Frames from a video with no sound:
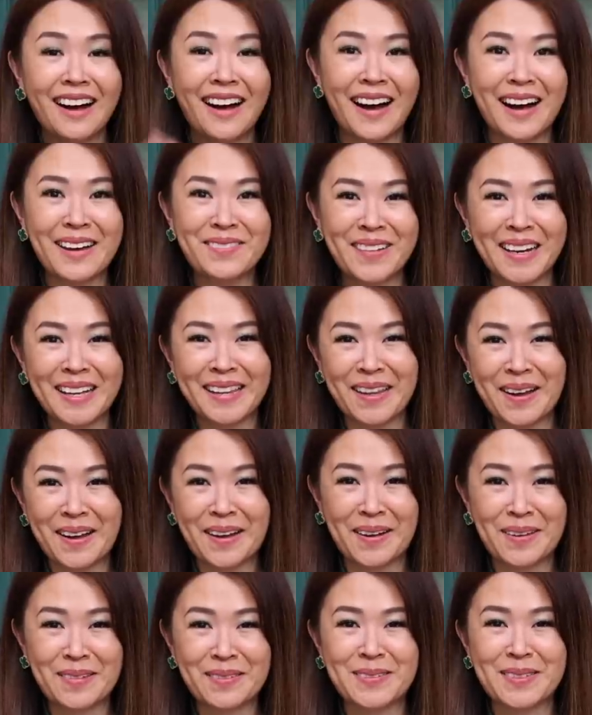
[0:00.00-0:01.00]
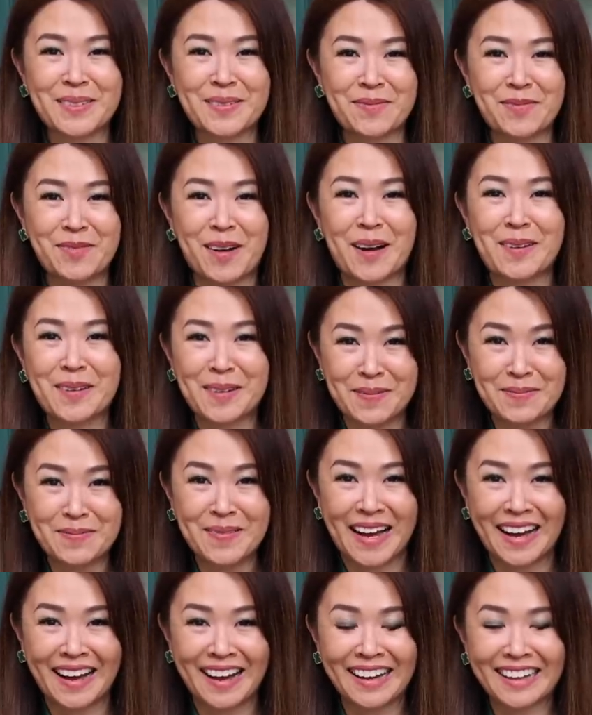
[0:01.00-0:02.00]
Hi my loves, welcome
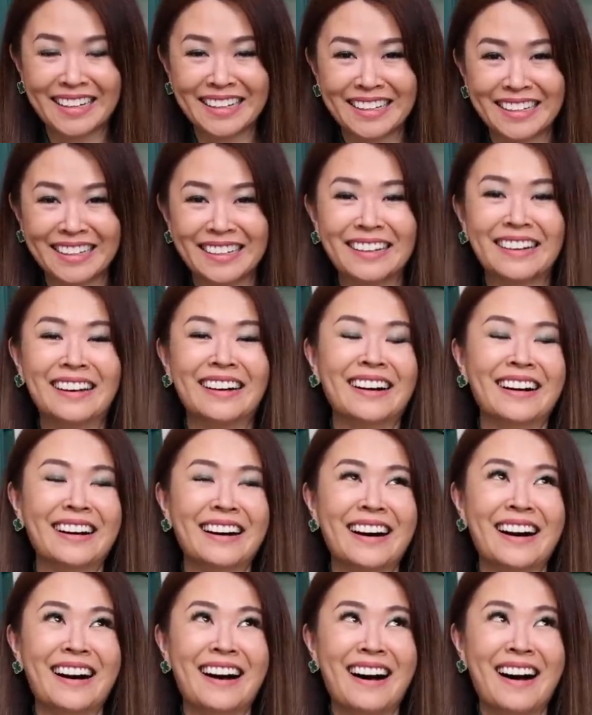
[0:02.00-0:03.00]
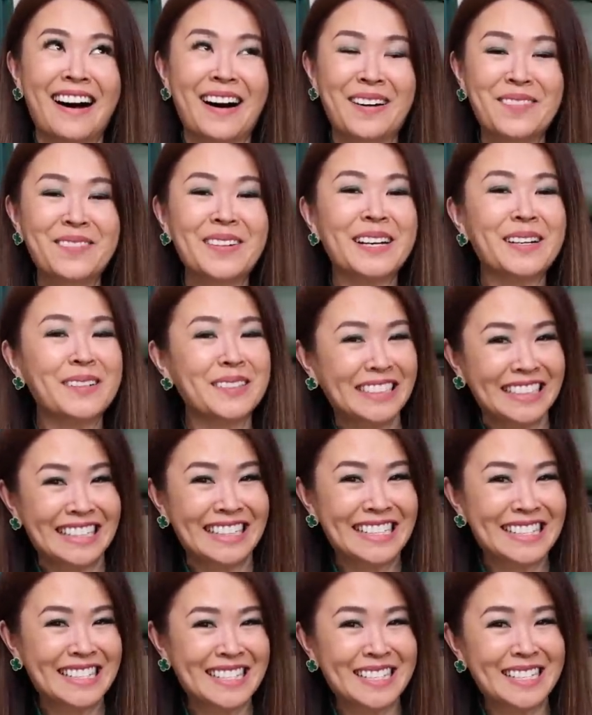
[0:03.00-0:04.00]
back. Oh my
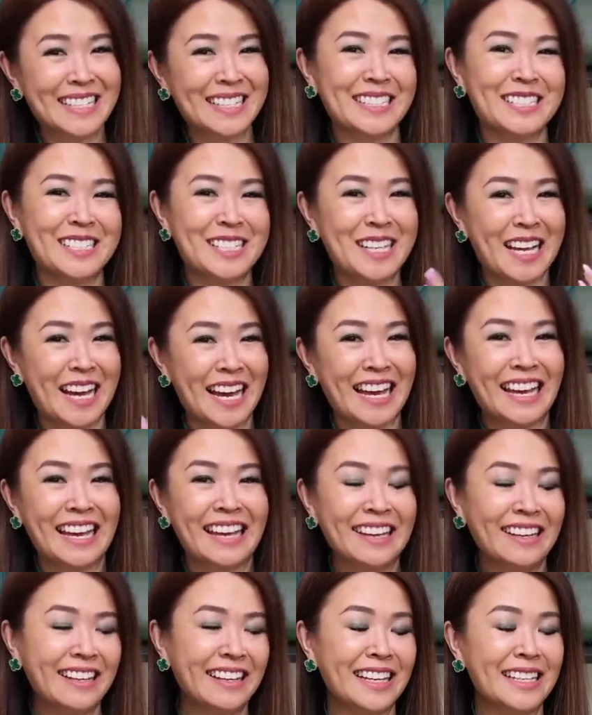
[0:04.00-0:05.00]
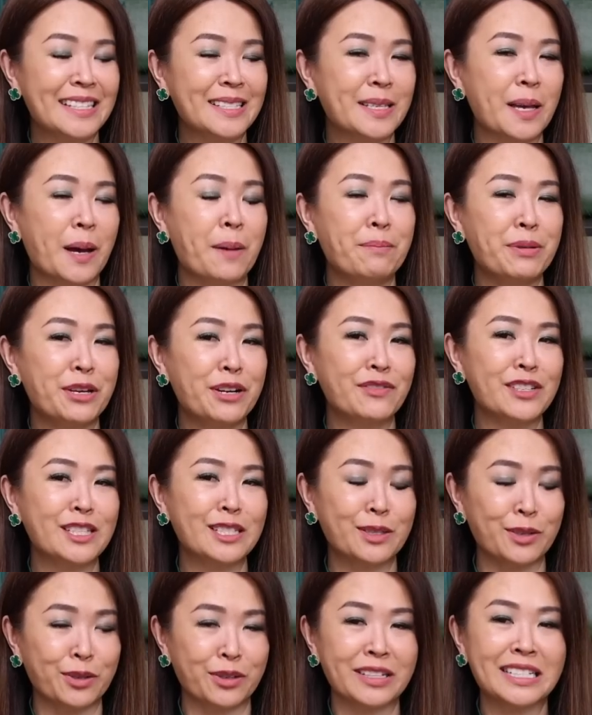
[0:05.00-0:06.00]
goodness, today it's a bit of a
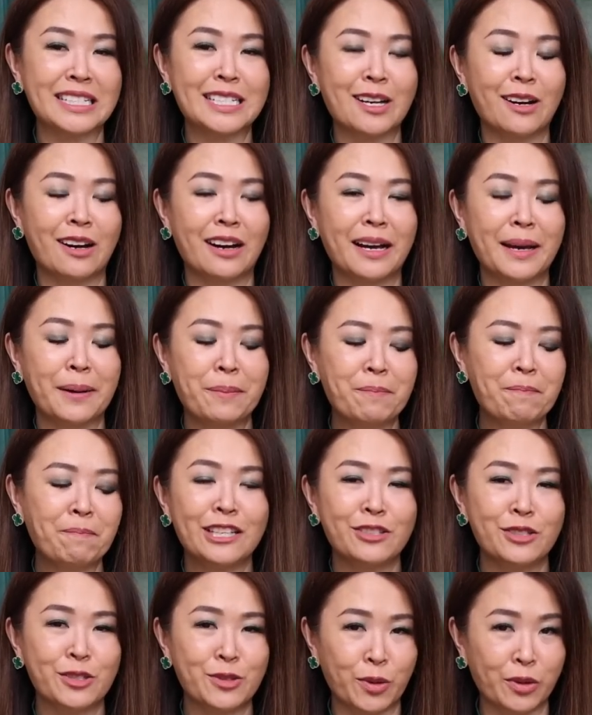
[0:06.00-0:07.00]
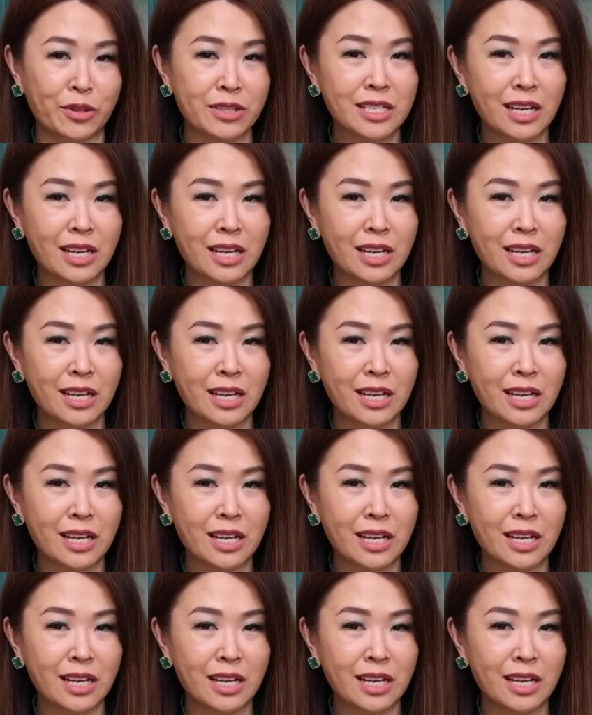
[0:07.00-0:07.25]
story time. You saw the